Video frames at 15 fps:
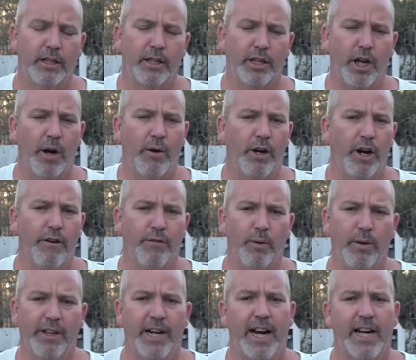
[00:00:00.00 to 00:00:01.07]
going over
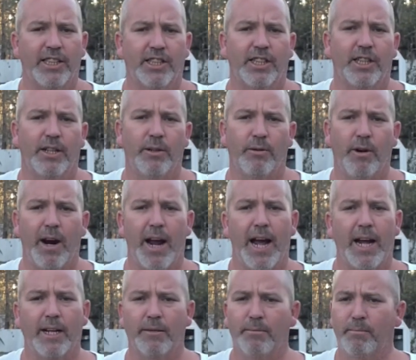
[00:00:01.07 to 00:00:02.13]
with an acetone rag,